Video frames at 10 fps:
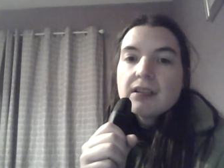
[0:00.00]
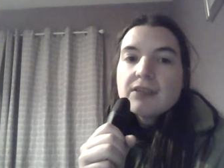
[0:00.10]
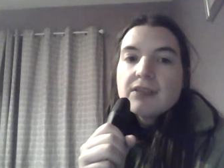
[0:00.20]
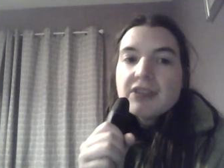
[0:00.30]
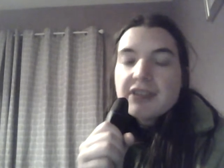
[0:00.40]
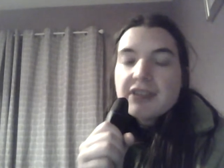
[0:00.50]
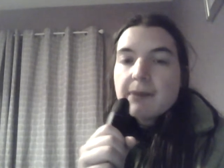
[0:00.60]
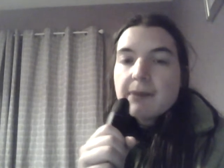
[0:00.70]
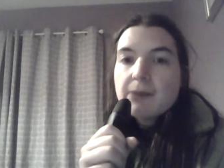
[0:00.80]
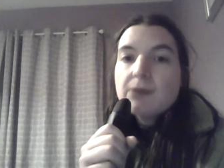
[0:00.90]
just in
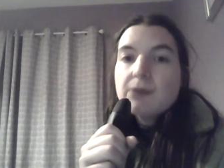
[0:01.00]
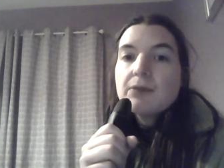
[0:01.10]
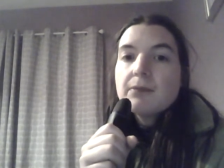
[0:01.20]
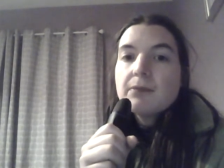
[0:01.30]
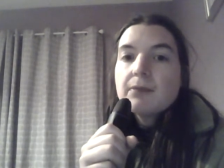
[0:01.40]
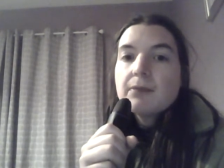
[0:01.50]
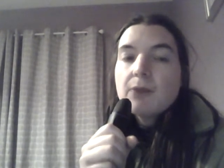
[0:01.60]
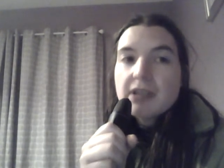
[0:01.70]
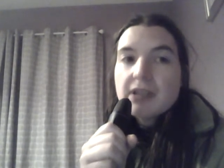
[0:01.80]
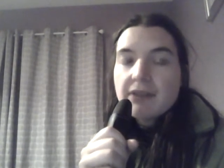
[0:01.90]
my room
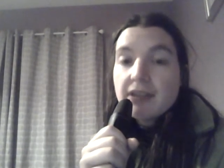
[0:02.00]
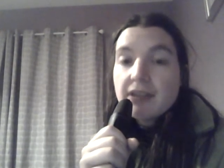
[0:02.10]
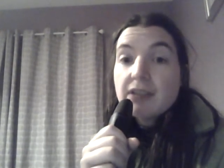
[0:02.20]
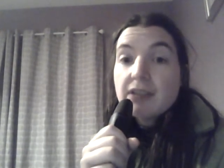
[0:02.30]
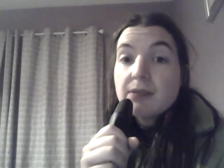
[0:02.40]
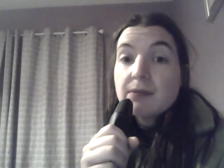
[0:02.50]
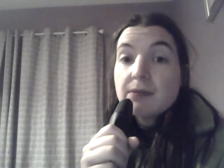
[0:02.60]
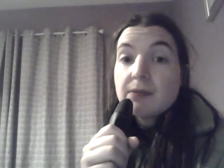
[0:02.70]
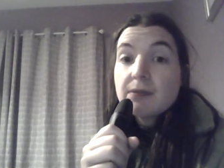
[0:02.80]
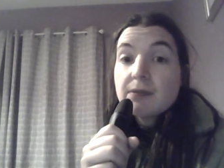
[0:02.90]
watching
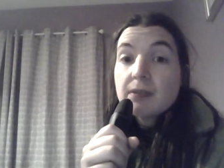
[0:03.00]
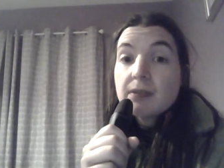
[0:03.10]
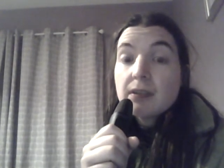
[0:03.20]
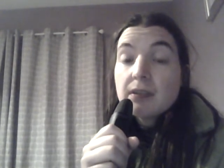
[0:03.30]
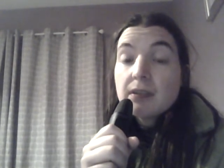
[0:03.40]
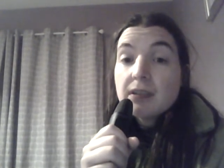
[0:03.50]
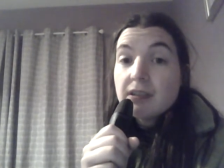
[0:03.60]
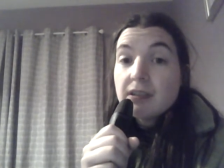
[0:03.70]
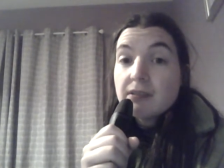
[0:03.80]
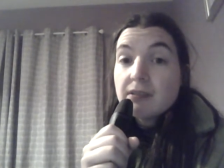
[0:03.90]
videos,
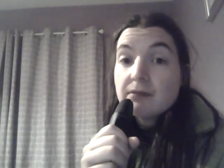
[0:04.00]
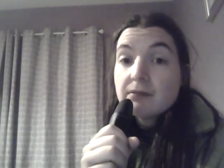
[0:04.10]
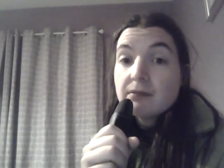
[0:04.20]
or